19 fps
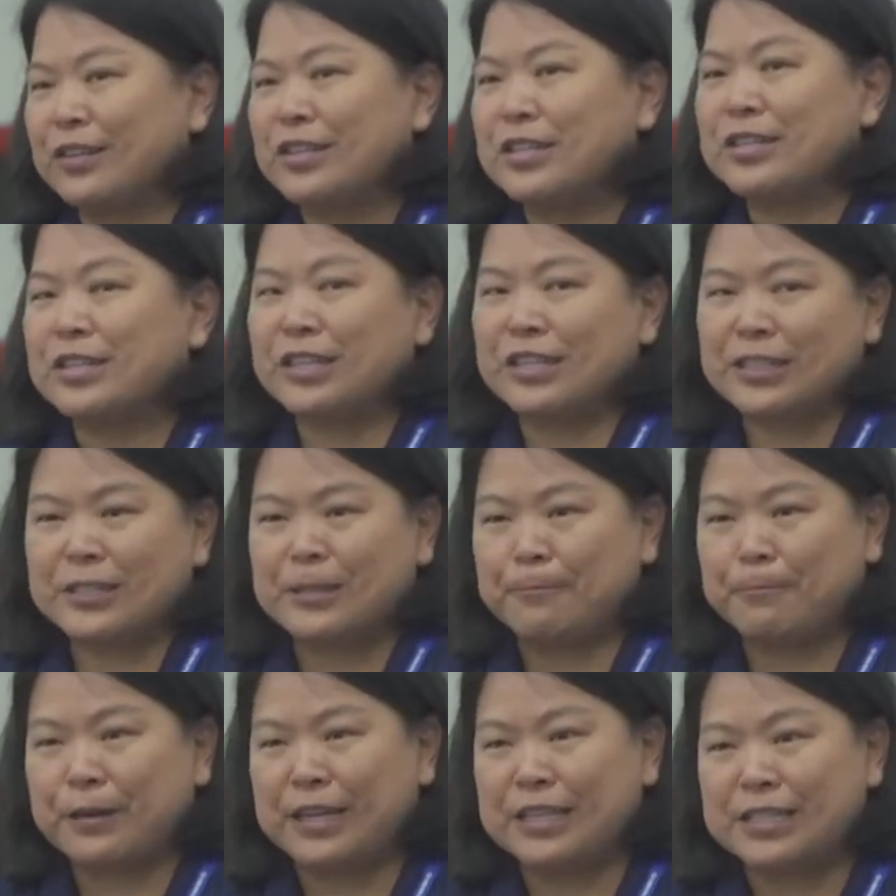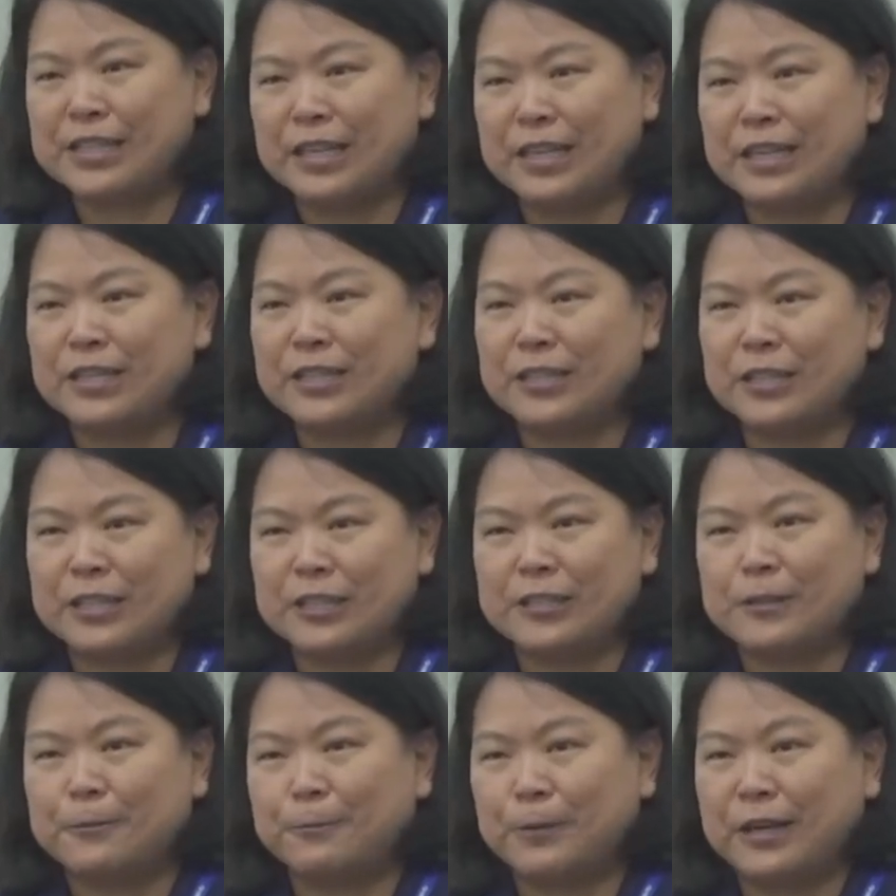She's the president.
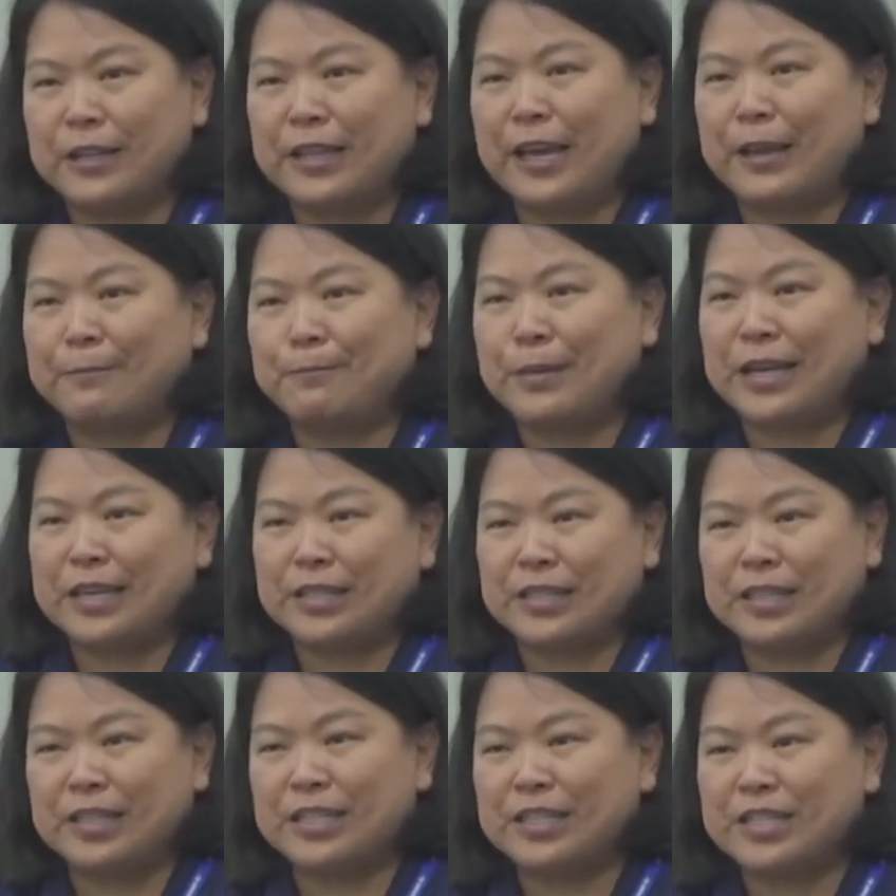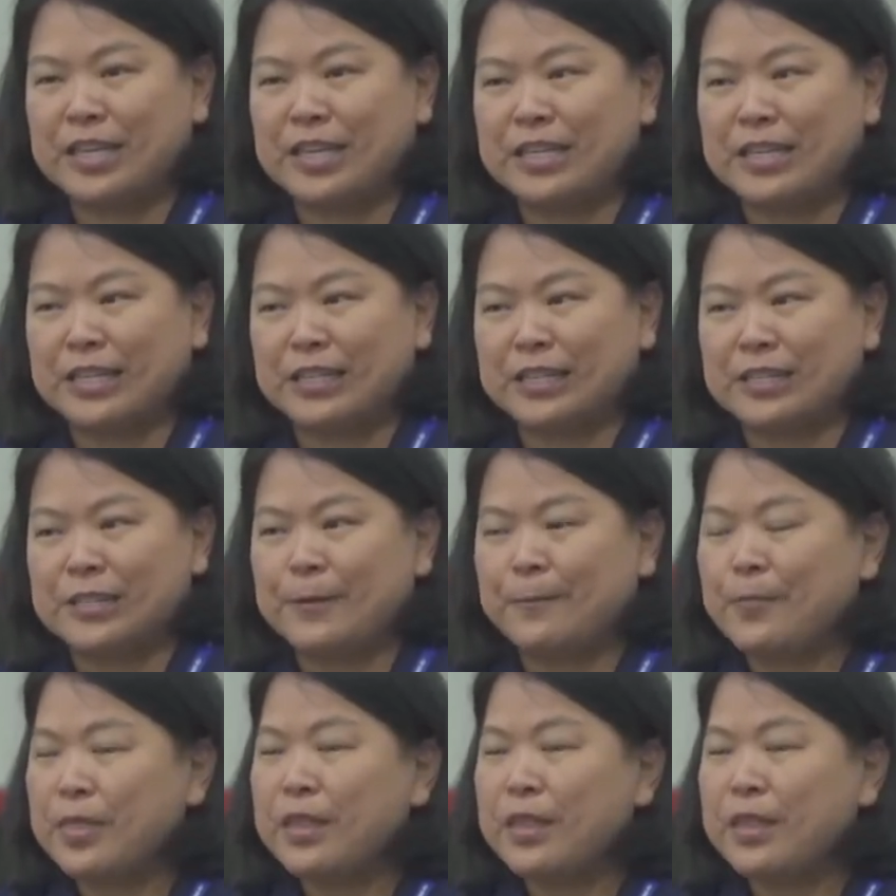She's the one that makes the decisions."